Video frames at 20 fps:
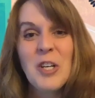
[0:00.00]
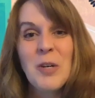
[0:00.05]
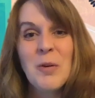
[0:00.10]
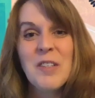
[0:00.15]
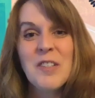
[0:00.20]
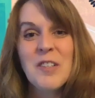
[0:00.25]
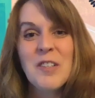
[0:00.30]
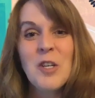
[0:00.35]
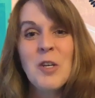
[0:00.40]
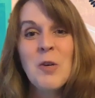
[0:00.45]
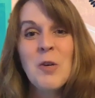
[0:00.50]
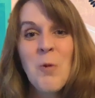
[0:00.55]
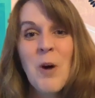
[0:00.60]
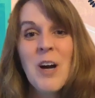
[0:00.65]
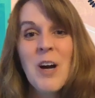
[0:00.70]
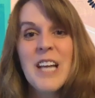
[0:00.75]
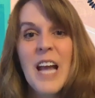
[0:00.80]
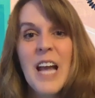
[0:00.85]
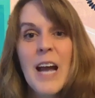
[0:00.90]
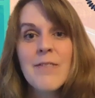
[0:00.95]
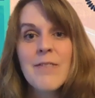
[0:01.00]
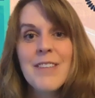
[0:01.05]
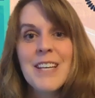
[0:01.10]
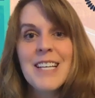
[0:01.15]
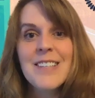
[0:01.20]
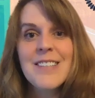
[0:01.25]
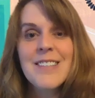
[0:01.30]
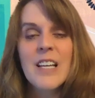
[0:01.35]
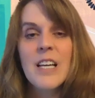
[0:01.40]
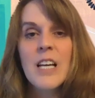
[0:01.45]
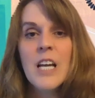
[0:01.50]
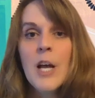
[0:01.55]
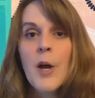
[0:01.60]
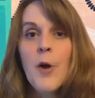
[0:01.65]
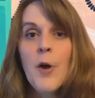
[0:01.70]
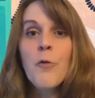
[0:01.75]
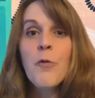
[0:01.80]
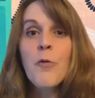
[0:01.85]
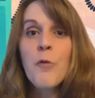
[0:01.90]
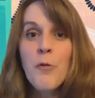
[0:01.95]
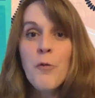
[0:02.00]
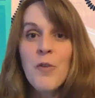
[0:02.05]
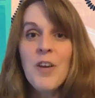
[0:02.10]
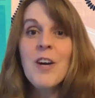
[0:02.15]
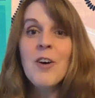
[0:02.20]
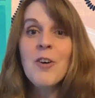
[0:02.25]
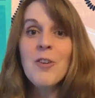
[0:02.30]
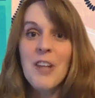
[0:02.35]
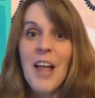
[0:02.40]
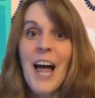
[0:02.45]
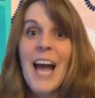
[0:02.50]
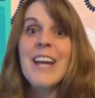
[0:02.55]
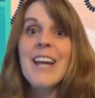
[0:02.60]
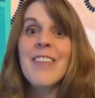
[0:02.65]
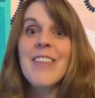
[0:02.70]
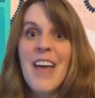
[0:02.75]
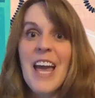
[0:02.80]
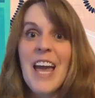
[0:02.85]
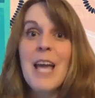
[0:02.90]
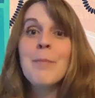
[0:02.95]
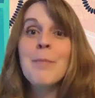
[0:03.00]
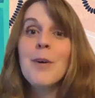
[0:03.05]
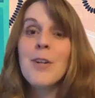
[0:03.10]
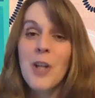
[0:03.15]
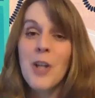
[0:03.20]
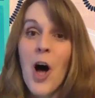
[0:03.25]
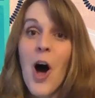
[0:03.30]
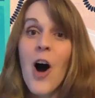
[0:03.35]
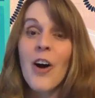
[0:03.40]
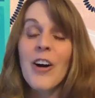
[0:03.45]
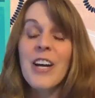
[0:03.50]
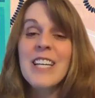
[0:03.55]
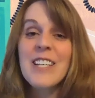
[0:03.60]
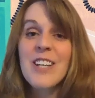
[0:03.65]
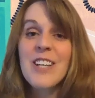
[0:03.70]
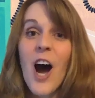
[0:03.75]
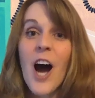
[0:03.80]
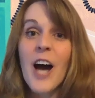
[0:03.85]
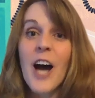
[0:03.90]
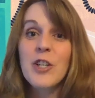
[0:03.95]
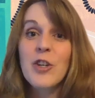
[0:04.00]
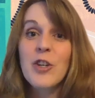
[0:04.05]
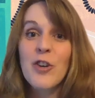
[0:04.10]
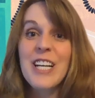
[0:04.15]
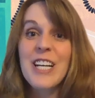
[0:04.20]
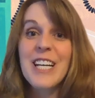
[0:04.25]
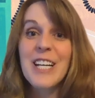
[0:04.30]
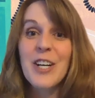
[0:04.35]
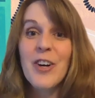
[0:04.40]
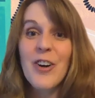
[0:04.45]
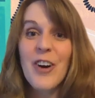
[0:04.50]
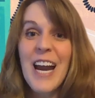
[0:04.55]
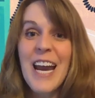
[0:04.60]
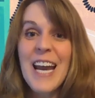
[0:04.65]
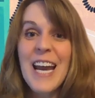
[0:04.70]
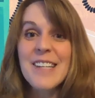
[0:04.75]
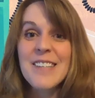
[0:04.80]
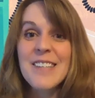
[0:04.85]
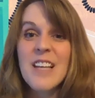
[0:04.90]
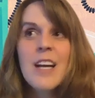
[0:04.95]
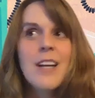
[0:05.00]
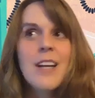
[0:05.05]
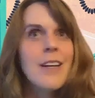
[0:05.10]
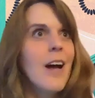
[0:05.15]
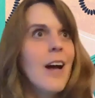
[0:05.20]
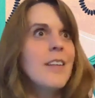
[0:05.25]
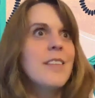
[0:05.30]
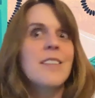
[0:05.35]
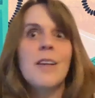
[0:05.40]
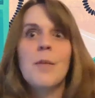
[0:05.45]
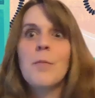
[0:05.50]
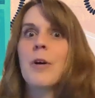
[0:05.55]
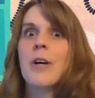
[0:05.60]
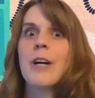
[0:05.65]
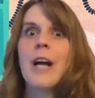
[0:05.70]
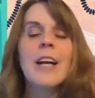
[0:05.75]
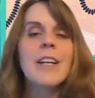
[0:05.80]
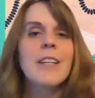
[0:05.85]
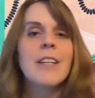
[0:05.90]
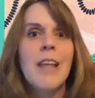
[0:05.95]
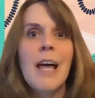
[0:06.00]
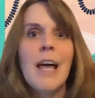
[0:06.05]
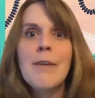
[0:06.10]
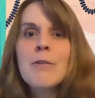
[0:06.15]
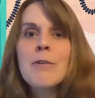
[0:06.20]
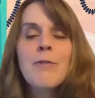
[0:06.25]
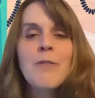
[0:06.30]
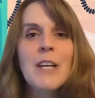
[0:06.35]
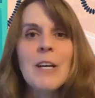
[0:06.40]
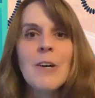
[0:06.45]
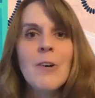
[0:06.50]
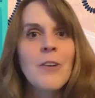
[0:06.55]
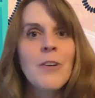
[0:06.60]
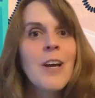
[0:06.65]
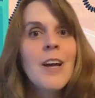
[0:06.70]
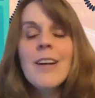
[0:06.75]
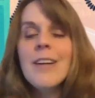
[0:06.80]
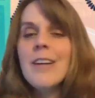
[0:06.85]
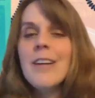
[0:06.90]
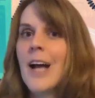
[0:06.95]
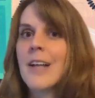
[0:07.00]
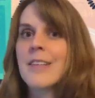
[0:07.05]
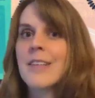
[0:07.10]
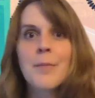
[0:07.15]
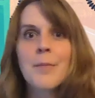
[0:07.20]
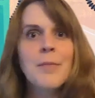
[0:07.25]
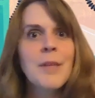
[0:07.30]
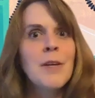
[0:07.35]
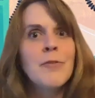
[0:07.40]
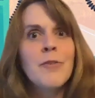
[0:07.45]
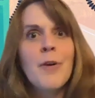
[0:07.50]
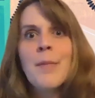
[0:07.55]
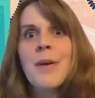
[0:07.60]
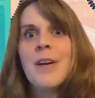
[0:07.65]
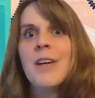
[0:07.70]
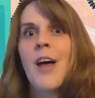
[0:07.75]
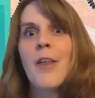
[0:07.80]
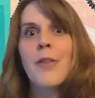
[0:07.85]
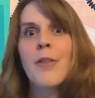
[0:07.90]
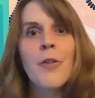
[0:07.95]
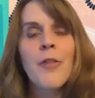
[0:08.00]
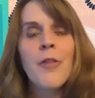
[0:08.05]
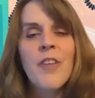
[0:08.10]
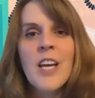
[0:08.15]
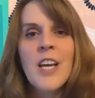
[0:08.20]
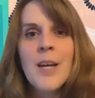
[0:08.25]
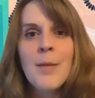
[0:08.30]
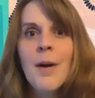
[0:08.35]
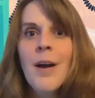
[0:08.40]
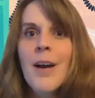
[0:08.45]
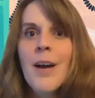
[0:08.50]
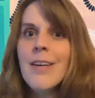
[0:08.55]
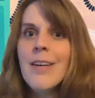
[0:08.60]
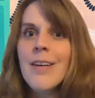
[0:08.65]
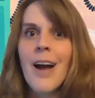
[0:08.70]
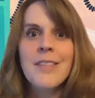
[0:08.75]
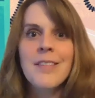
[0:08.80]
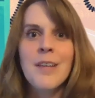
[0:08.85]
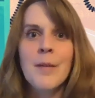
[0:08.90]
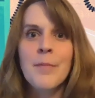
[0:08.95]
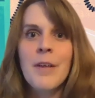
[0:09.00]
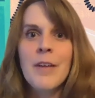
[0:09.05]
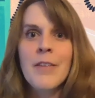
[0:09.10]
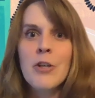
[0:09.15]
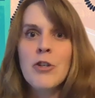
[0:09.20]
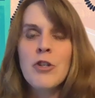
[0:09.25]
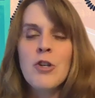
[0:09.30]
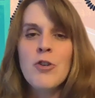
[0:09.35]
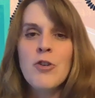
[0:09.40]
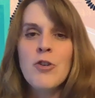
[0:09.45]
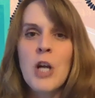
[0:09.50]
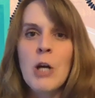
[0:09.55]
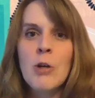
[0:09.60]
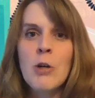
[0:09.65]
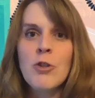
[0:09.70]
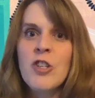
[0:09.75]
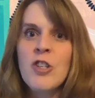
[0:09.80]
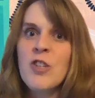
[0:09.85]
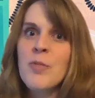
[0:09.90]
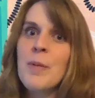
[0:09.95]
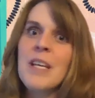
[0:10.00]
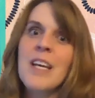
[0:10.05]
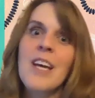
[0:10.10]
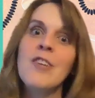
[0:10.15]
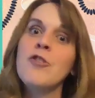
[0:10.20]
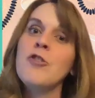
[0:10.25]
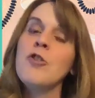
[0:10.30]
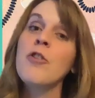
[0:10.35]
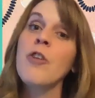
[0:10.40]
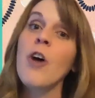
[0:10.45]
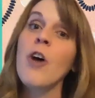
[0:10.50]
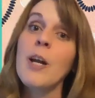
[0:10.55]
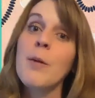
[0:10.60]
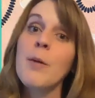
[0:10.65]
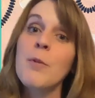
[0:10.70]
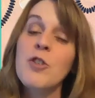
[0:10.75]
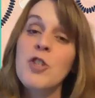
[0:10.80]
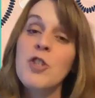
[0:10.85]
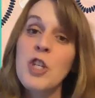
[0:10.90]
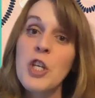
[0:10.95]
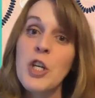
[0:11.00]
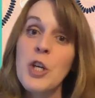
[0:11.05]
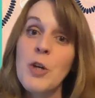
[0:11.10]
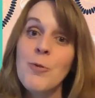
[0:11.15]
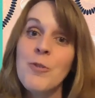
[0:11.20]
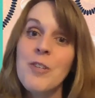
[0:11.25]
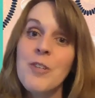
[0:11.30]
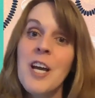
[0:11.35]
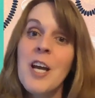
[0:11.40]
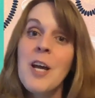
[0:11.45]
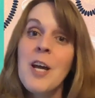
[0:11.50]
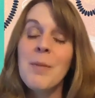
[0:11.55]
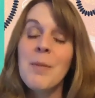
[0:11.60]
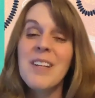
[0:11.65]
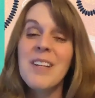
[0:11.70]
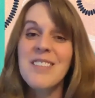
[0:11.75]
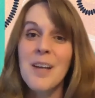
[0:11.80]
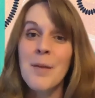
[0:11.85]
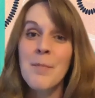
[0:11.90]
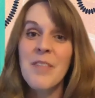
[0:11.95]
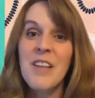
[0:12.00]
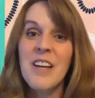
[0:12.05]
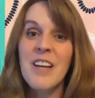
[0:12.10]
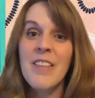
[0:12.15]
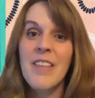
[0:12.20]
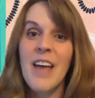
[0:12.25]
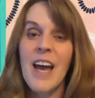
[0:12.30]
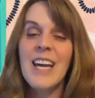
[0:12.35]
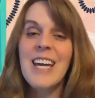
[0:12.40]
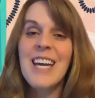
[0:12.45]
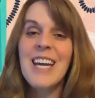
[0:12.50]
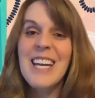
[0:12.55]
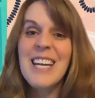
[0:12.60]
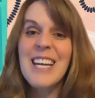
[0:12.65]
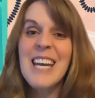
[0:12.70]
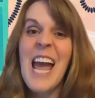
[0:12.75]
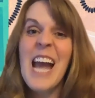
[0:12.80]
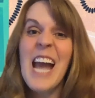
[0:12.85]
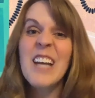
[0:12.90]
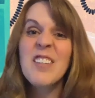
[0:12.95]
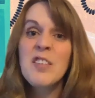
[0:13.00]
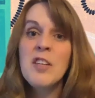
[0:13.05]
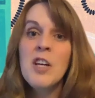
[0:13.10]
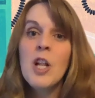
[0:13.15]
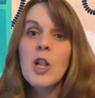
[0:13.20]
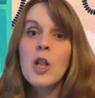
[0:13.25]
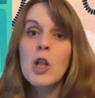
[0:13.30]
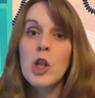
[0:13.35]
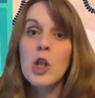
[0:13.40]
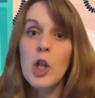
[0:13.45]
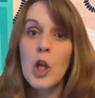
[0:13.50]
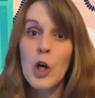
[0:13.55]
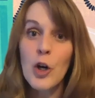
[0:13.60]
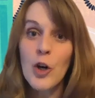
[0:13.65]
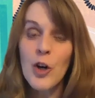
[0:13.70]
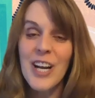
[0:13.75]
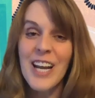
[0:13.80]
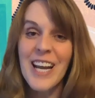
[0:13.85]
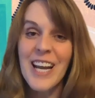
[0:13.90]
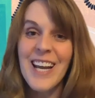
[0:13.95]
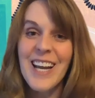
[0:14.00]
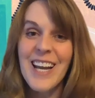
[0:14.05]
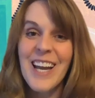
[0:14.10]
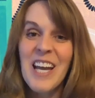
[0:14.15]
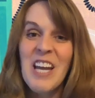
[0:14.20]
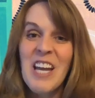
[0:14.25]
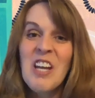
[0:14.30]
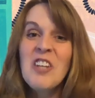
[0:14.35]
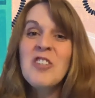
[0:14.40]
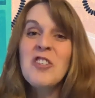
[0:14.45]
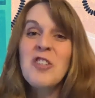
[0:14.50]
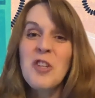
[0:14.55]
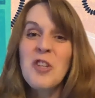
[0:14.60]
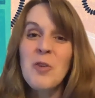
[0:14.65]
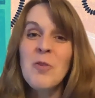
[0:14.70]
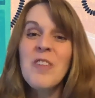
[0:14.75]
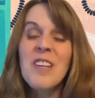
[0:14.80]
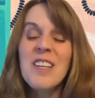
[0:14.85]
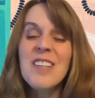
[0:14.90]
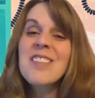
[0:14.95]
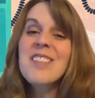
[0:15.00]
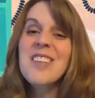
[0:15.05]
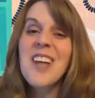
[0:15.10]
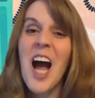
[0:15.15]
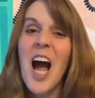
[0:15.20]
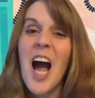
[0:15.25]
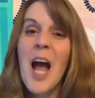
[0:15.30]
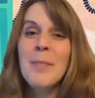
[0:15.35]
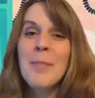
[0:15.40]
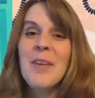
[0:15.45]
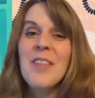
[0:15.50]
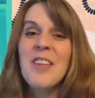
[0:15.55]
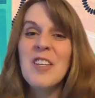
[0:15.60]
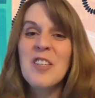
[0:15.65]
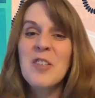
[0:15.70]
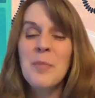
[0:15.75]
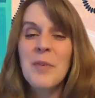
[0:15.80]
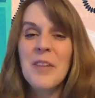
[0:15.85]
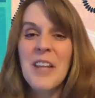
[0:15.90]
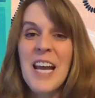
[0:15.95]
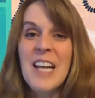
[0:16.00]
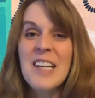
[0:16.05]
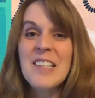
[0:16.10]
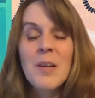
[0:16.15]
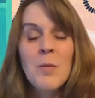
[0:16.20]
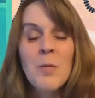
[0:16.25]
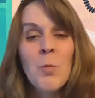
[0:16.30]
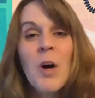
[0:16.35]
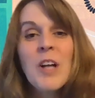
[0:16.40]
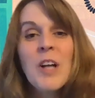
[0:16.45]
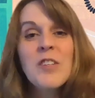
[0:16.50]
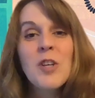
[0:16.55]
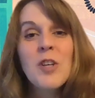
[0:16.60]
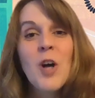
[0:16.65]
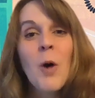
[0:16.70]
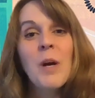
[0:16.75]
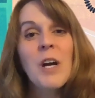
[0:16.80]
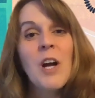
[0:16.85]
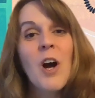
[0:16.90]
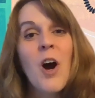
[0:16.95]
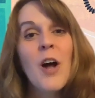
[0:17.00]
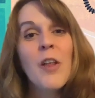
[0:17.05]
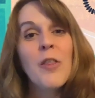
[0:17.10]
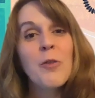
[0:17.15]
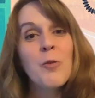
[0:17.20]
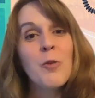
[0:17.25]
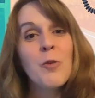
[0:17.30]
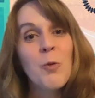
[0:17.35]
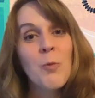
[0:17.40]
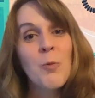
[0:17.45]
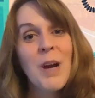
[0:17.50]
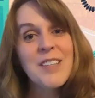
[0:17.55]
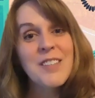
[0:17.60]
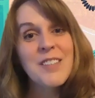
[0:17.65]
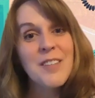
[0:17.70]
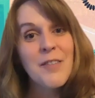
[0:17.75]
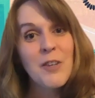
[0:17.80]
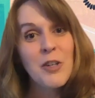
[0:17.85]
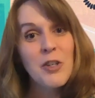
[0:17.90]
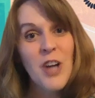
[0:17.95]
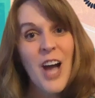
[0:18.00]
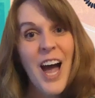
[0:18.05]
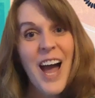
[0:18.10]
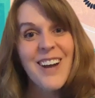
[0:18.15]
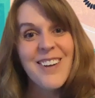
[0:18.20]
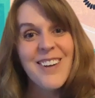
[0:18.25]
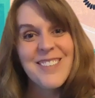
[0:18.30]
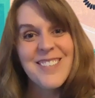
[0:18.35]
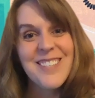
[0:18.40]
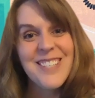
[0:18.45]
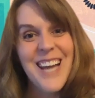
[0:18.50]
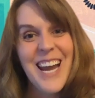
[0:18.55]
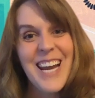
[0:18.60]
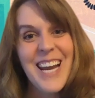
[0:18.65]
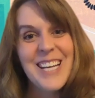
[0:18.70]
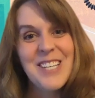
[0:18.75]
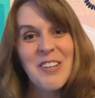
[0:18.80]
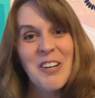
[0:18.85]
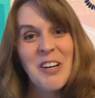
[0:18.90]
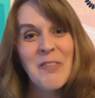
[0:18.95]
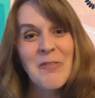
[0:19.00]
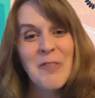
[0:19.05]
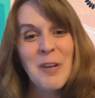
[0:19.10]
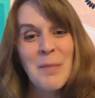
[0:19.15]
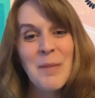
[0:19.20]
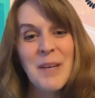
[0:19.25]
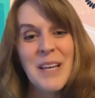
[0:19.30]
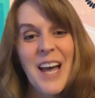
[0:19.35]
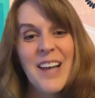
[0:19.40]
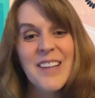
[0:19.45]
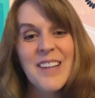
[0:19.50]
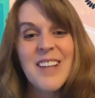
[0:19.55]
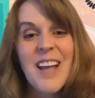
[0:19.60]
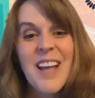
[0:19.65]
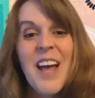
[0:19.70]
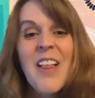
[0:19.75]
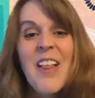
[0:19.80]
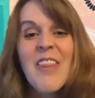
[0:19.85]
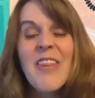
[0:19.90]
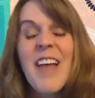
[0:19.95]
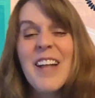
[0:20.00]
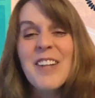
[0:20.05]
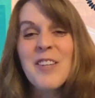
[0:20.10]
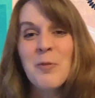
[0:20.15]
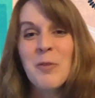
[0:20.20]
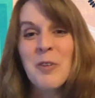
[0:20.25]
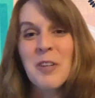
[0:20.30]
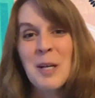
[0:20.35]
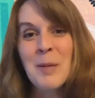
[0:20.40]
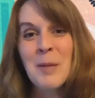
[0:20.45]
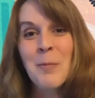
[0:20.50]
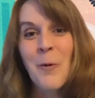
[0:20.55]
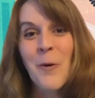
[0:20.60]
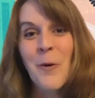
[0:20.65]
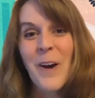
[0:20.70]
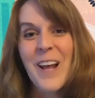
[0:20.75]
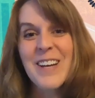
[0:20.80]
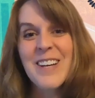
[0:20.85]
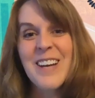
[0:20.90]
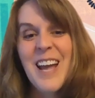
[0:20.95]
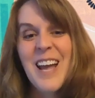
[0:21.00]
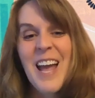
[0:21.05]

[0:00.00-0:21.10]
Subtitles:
And so you want to have things that feel like they belong in Concrete and Cranes, not somewhere out in left field, not something from another theme, not something that you chose just because you thought it was cute, but something that connects learning to this time and this place and what's going on through the rest of the child's day during VBS. That's really important.